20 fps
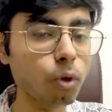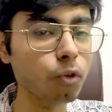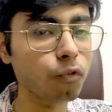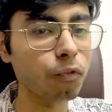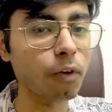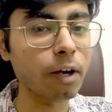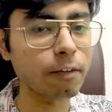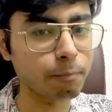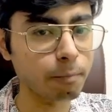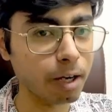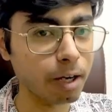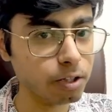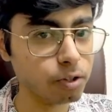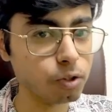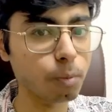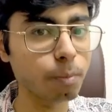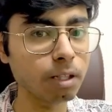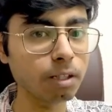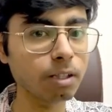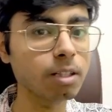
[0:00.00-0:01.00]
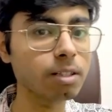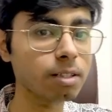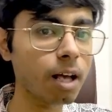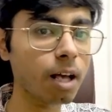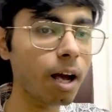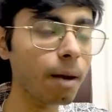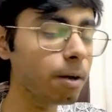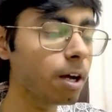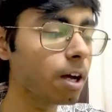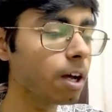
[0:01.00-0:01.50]
to five months to build this
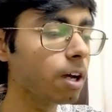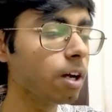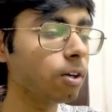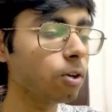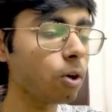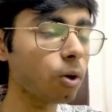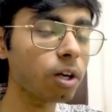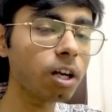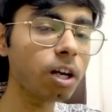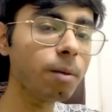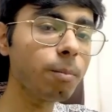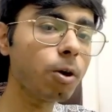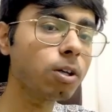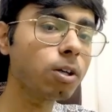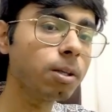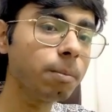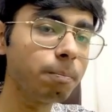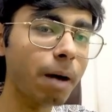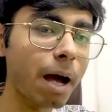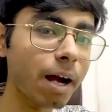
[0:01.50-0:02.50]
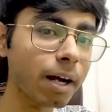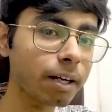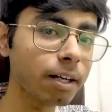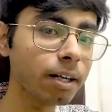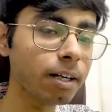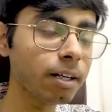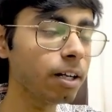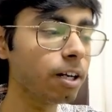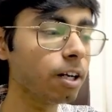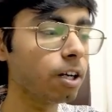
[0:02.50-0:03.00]
app. Talking about the
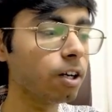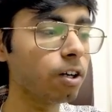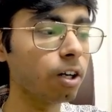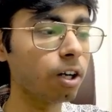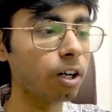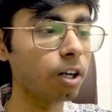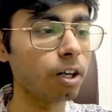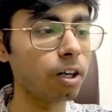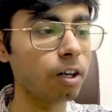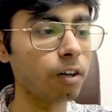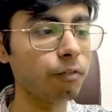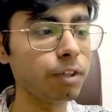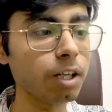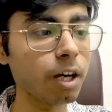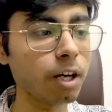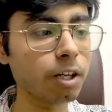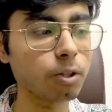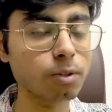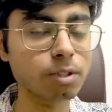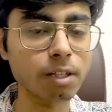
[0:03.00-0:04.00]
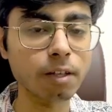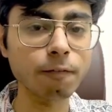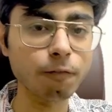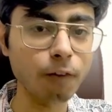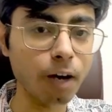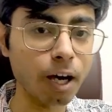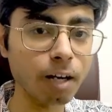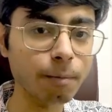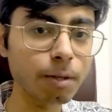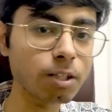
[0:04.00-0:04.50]
backend, uh, we are using
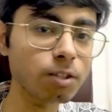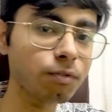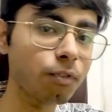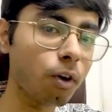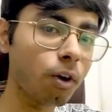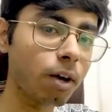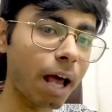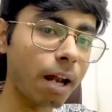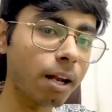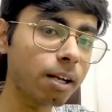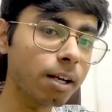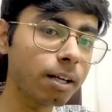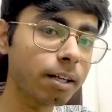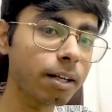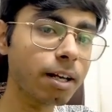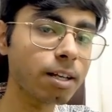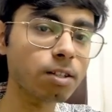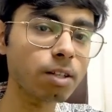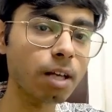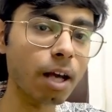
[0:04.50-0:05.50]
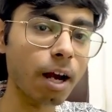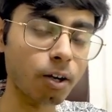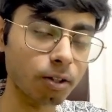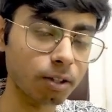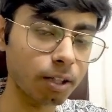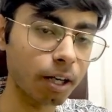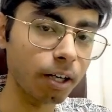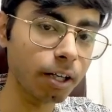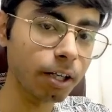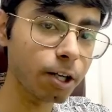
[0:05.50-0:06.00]
Firebase for analytics and
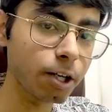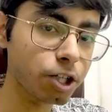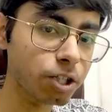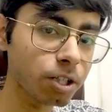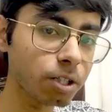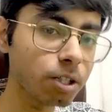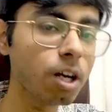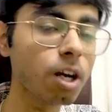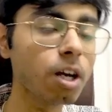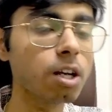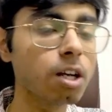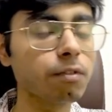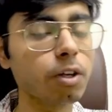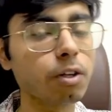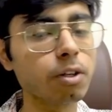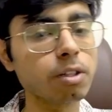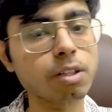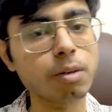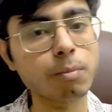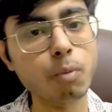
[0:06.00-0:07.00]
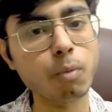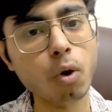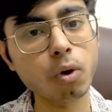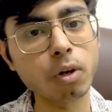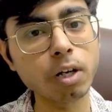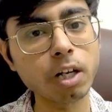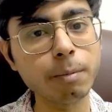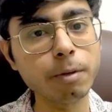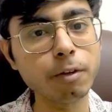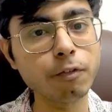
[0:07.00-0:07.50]
authentication. We are using
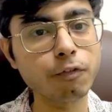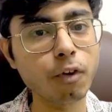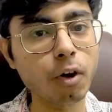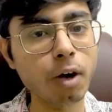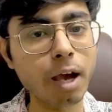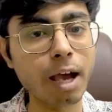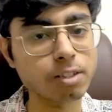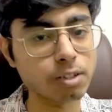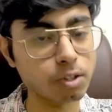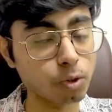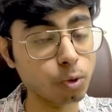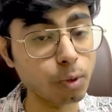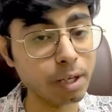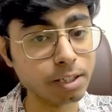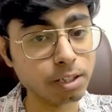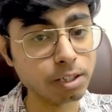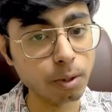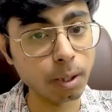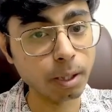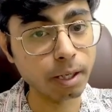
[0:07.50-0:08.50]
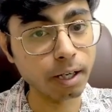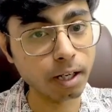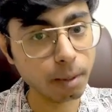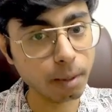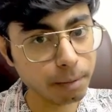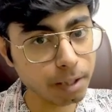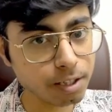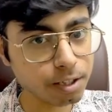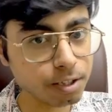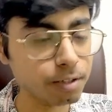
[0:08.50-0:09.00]
MongoDB for as a NoSQL
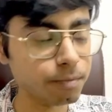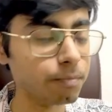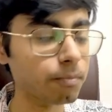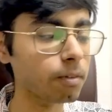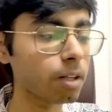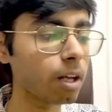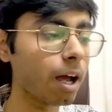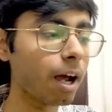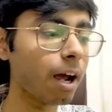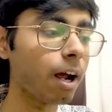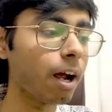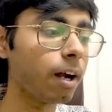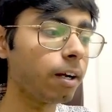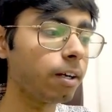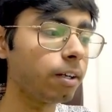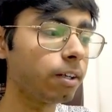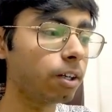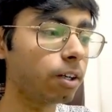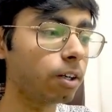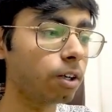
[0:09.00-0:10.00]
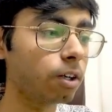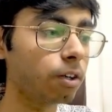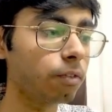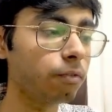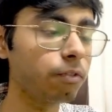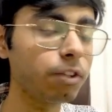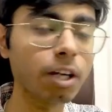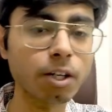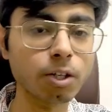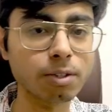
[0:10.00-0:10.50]
database, and uh,
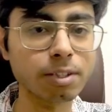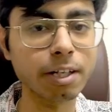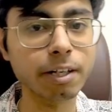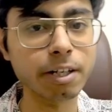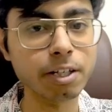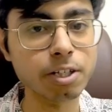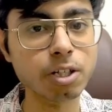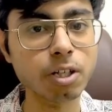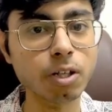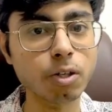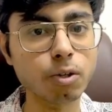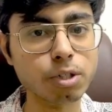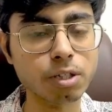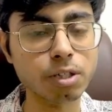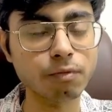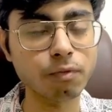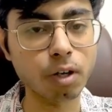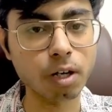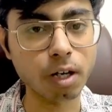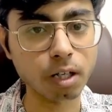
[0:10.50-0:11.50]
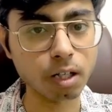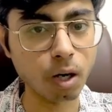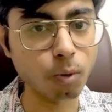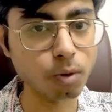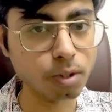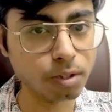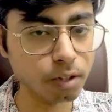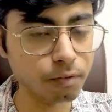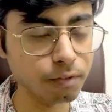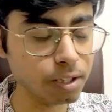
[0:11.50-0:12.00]
we are using DigitalOcean for our
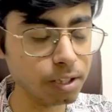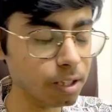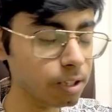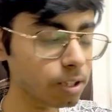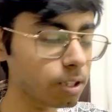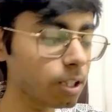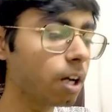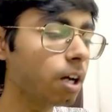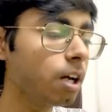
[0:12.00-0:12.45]
cloud services.